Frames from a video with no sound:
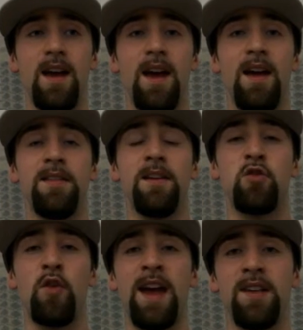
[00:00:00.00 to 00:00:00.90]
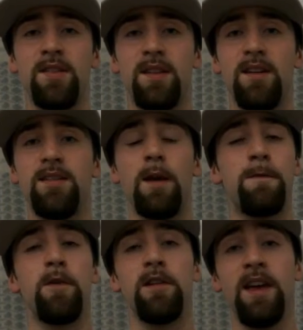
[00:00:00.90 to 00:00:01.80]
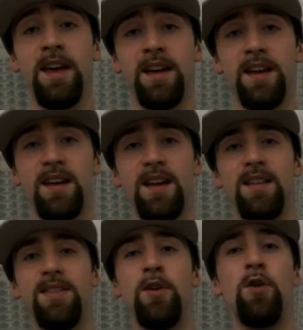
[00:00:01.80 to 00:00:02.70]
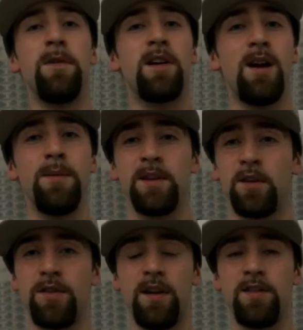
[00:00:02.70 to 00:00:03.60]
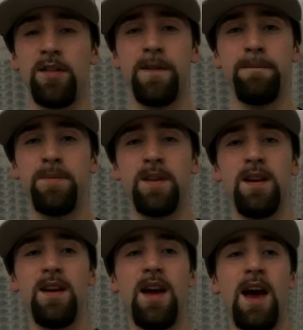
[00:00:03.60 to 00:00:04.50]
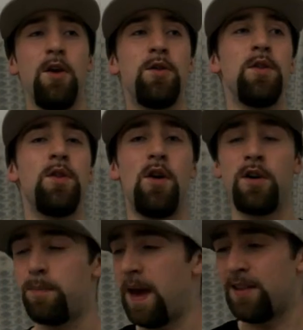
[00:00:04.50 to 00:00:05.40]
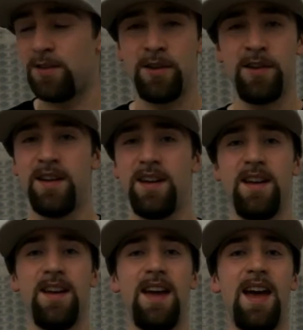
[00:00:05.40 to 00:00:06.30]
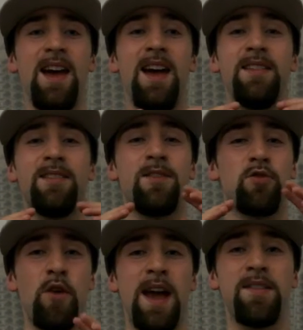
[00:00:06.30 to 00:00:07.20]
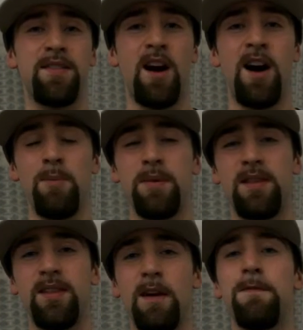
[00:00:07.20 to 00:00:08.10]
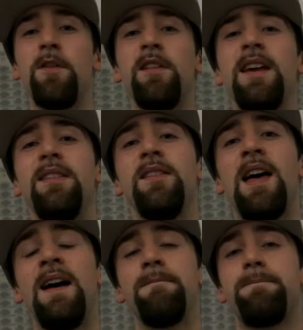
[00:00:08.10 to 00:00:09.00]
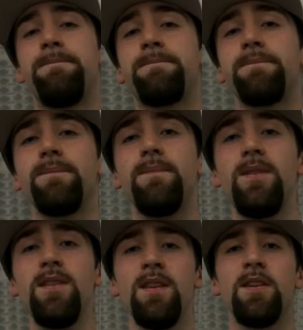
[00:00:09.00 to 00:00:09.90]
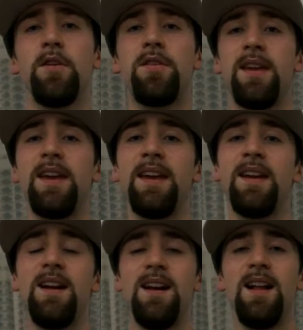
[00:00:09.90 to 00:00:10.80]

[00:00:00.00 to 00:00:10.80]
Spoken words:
is addressed differently than overcoming your stutter. How to talk better. It's dressed up differently than that. You see,